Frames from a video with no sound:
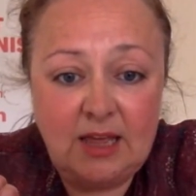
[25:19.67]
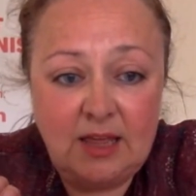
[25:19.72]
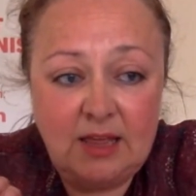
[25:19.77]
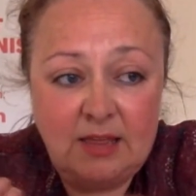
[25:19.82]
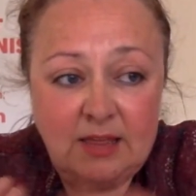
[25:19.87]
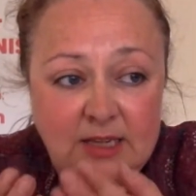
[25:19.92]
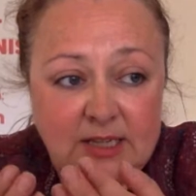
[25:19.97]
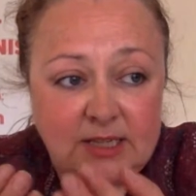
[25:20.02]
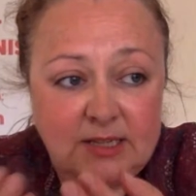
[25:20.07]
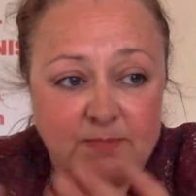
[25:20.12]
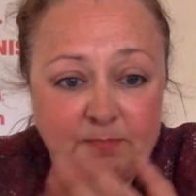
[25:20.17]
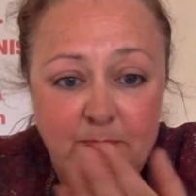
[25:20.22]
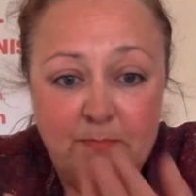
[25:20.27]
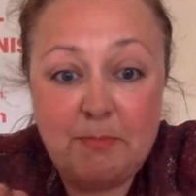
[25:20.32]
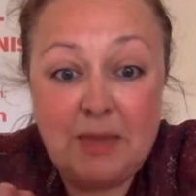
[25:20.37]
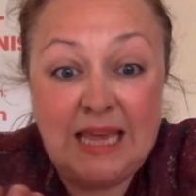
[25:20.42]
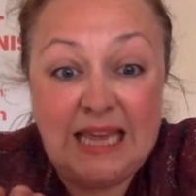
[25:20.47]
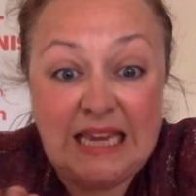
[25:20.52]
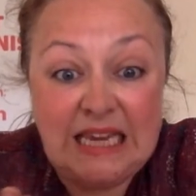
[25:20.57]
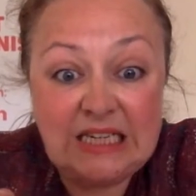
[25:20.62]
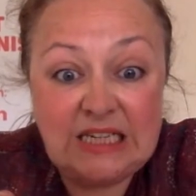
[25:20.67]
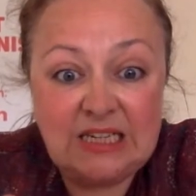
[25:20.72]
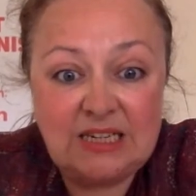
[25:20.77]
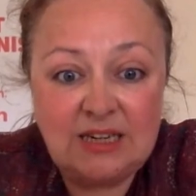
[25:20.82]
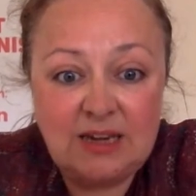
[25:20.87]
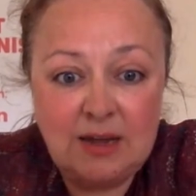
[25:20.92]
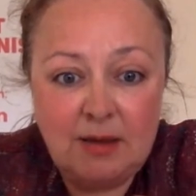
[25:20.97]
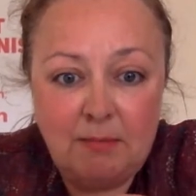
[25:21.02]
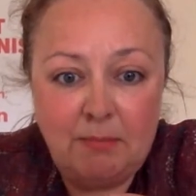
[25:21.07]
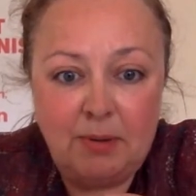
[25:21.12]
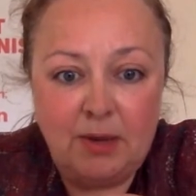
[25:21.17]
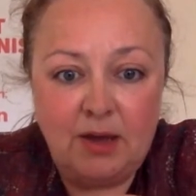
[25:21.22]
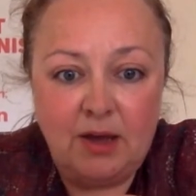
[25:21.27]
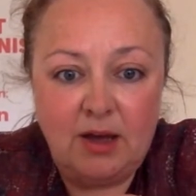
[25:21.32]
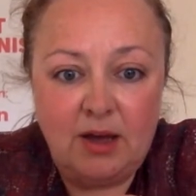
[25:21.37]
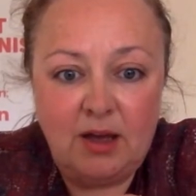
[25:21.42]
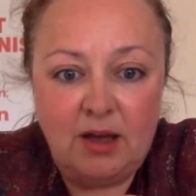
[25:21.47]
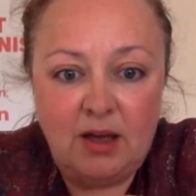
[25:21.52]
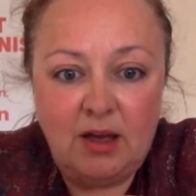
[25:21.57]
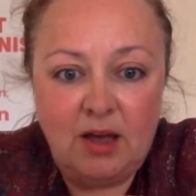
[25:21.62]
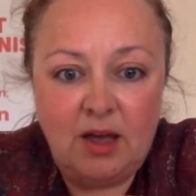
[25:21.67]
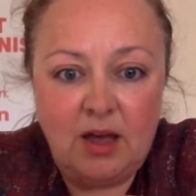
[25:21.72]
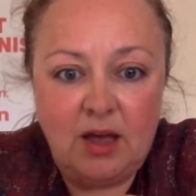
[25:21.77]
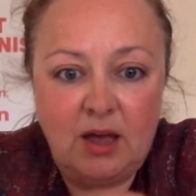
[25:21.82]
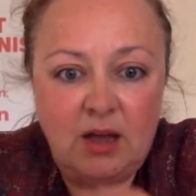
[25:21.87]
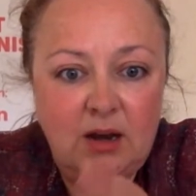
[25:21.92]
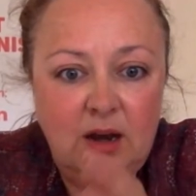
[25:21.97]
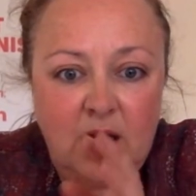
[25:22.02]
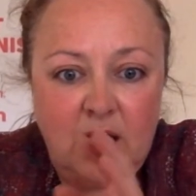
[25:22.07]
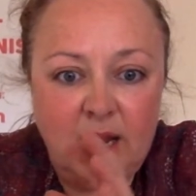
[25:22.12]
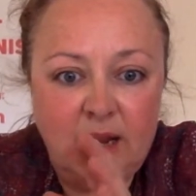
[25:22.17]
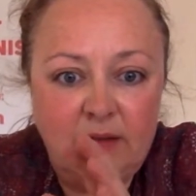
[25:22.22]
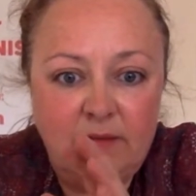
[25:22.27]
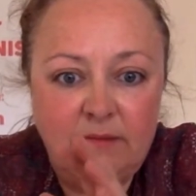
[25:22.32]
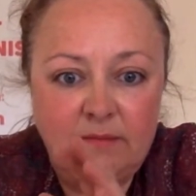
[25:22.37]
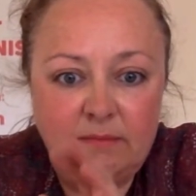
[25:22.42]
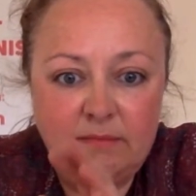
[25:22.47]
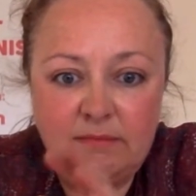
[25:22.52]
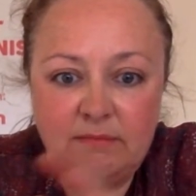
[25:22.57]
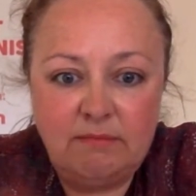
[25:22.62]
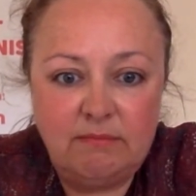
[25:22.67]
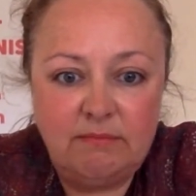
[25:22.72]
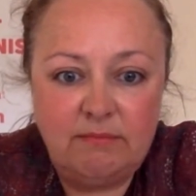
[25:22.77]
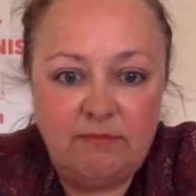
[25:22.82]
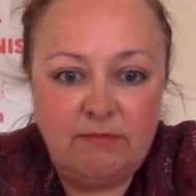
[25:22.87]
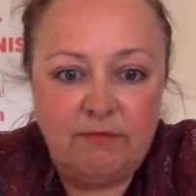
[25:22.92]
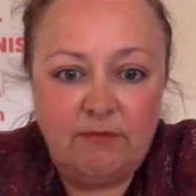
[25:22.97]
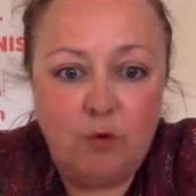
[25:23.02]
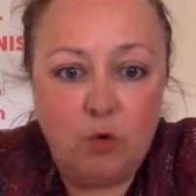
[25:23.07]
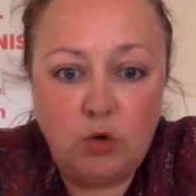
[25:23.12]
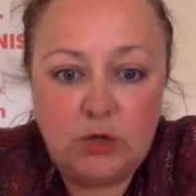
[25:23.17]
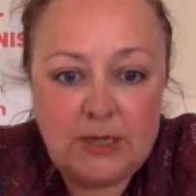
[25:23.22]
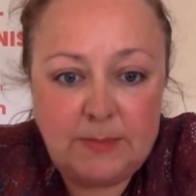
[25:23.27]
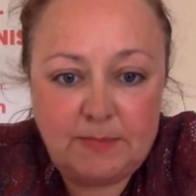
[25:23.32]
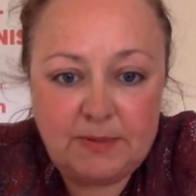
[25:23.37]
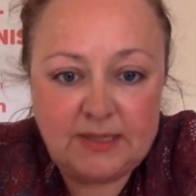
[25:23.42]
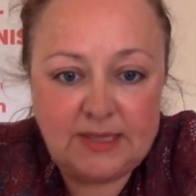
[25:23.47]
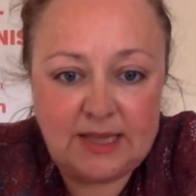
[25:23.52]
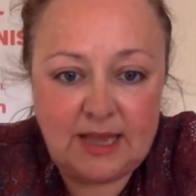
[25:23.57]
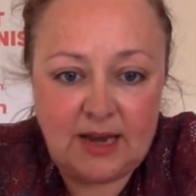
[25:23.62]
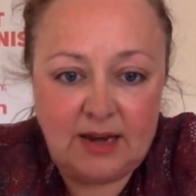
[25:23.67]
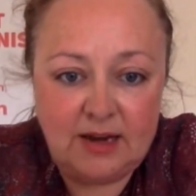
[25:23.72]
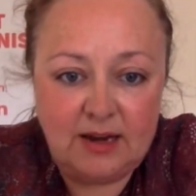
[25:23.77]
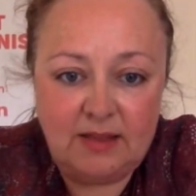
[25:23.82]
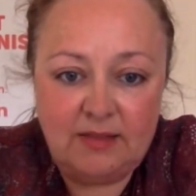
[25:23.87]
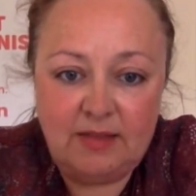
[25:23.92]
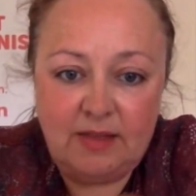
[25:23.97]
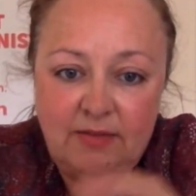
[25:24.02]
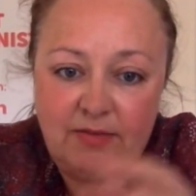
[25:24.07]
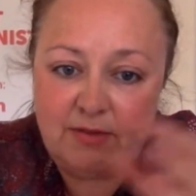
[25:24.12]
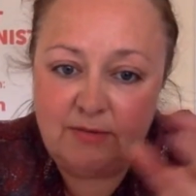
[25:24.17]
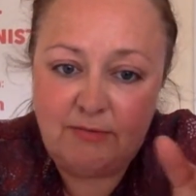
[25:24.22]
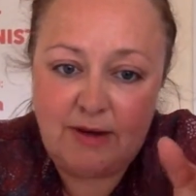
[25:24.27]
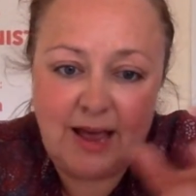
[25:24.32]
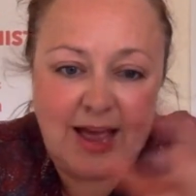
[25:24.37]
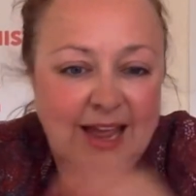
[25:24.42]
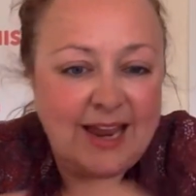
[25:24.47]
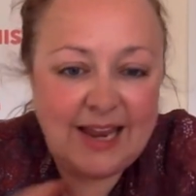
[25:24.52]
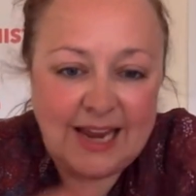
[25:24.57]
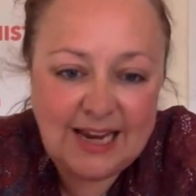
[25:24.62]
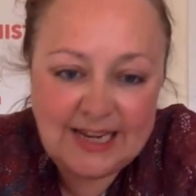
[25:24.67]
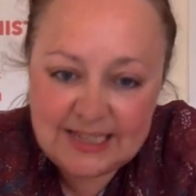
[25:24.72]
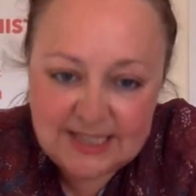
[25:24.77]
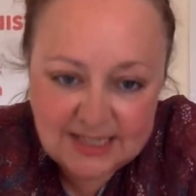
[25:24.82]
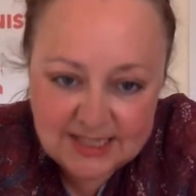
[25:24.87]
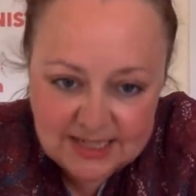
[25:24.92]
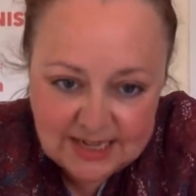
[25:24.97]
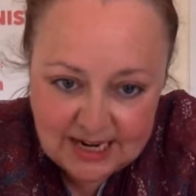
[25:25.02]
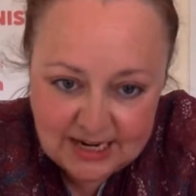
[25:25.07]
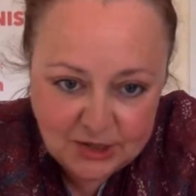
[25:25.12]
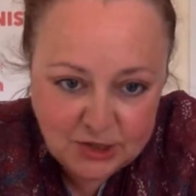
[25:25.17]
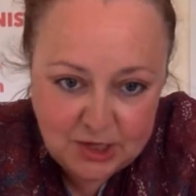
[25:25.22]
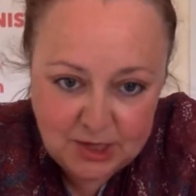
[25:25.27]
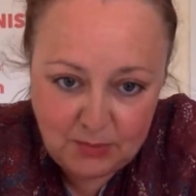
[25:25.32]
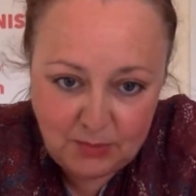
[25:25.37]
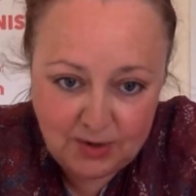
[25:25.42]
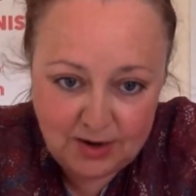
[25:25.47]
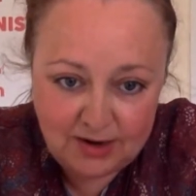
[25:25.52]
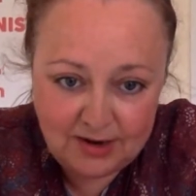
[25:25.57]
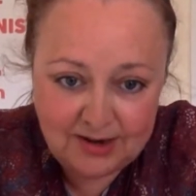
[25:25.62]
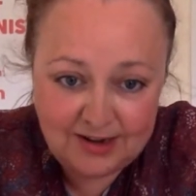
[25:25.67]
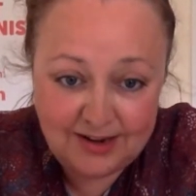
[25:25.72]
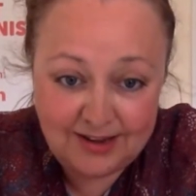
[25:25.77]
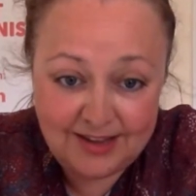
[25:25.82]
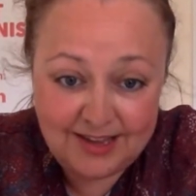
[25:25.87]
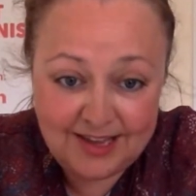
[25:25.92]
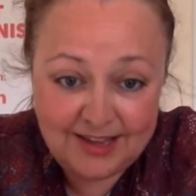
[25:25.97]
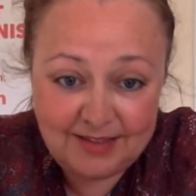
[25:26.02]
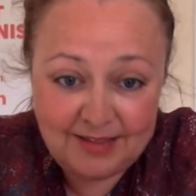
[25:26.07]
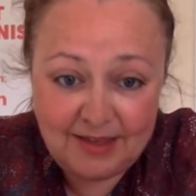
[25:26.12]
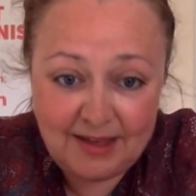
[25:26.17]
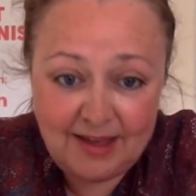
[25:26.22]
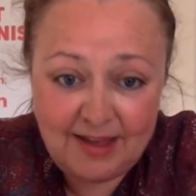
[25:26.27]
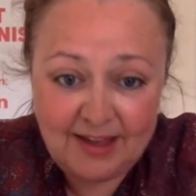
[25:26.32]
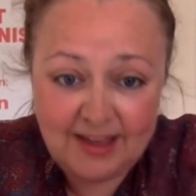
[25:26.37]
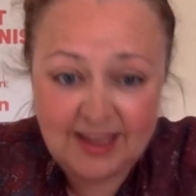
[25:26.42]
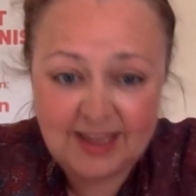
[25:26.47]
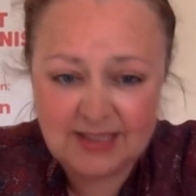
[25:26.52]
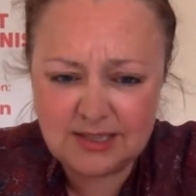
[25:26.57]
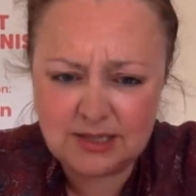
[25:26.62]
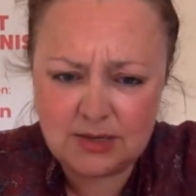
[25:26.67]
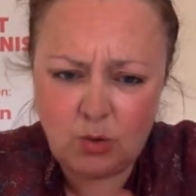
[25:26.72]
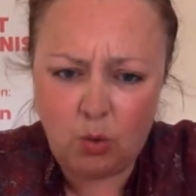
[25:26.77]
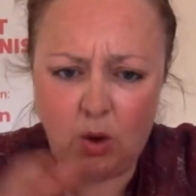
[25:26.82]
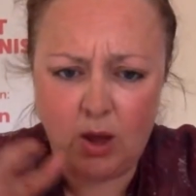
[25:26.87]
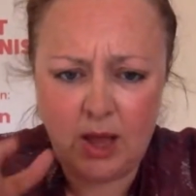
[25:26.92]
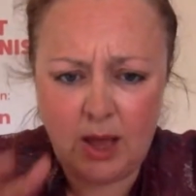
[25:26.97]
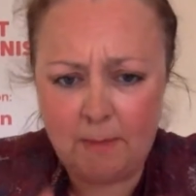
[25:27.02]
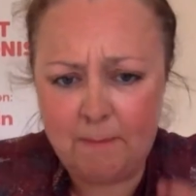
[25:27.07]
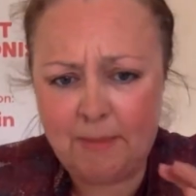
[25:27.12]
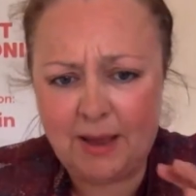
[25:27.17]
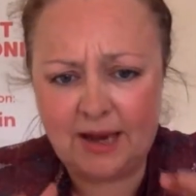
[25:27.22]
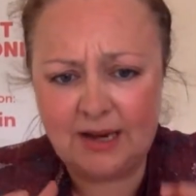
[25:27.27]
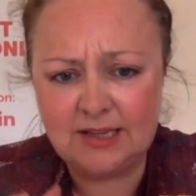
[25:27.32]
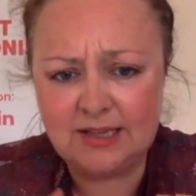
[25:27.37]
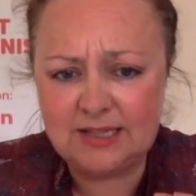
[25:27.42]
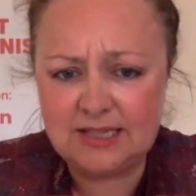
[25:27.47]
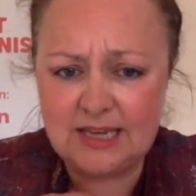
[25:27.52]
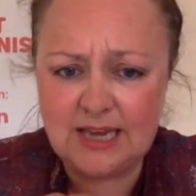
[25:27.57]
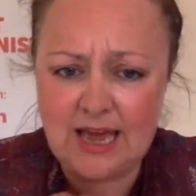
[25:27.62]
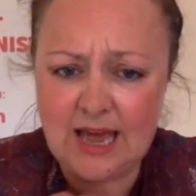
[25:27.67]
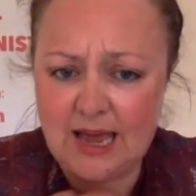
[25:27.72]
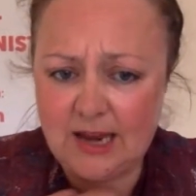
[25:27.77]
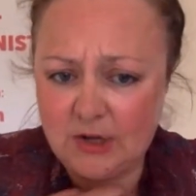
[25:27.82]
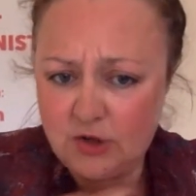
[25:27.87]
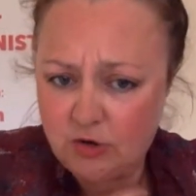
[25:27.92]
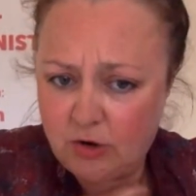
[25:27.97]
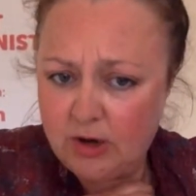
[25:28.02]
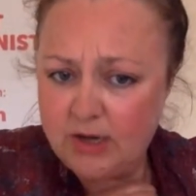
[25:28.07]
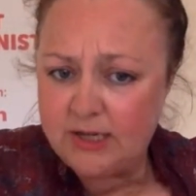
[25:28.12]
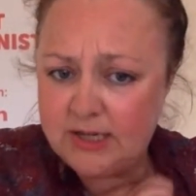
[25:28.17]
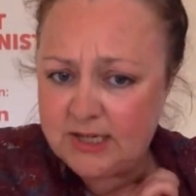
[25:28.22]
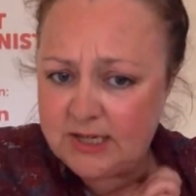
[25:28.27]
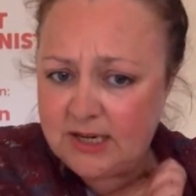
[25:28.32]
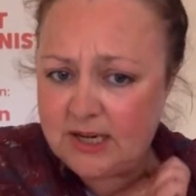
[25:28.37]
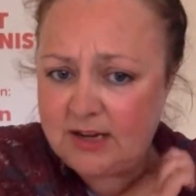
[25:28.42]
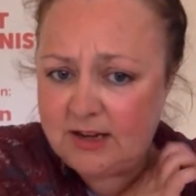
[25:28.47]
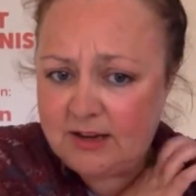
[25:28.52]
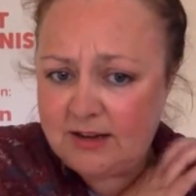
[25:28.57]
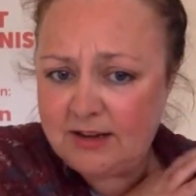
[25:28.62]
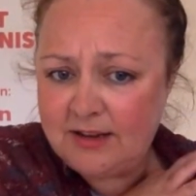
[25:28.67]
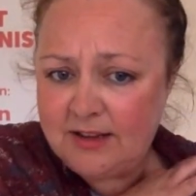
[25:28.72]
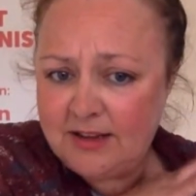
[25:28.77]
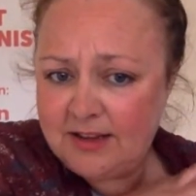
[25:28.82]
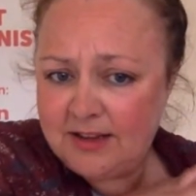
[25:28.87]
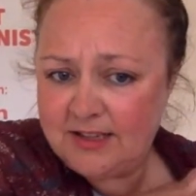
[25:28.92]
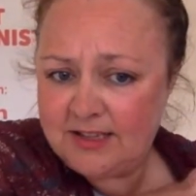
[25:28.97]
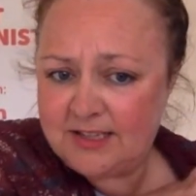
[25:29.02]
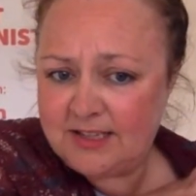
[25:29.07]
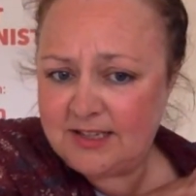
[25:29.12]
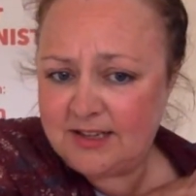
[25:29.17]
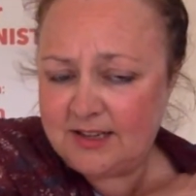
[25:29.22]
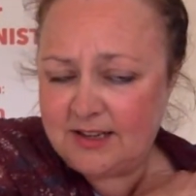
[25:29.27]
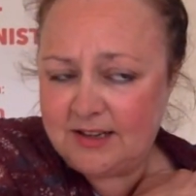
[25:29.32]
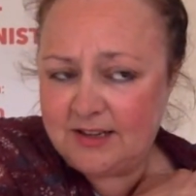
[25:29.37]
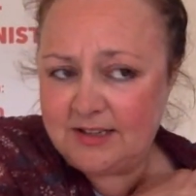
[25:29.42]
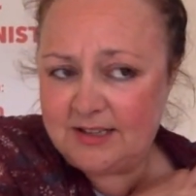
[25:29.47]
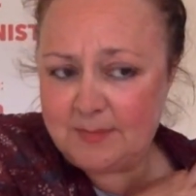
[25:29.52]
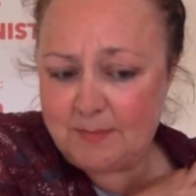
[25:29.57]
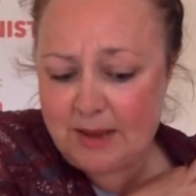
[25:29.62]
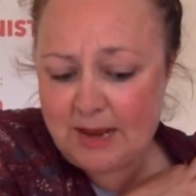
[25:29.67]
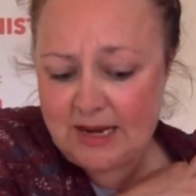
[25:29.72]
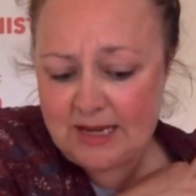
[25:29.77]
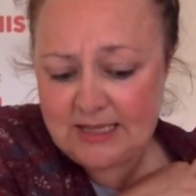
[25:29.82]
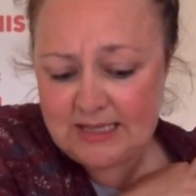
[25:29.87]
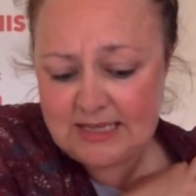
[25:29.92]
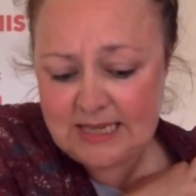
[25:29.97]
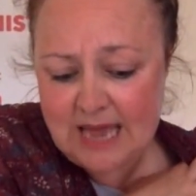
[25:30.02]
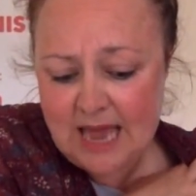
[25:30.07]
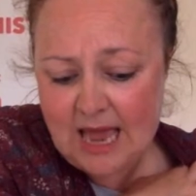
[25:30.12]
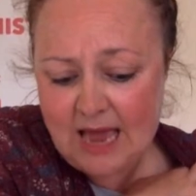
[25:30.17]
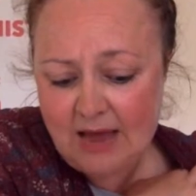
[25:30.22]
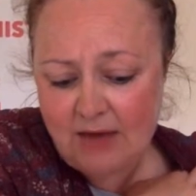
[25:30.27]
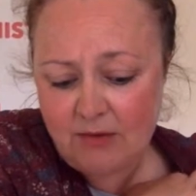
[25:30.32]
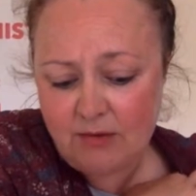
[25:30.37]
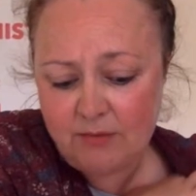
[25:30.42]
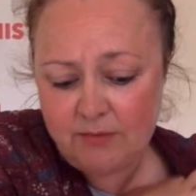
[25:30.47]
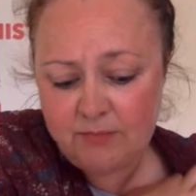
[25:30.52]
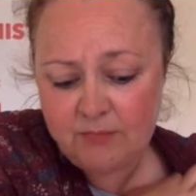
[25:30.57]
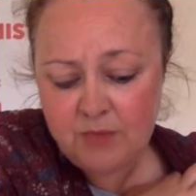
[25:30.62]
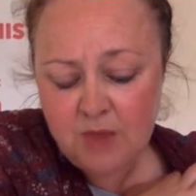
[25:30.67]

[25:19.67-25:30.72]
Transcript: this meat, but at like 40%, and then the rest. It doesn't actually work like that. It's quite a balancing act trying to balance it out.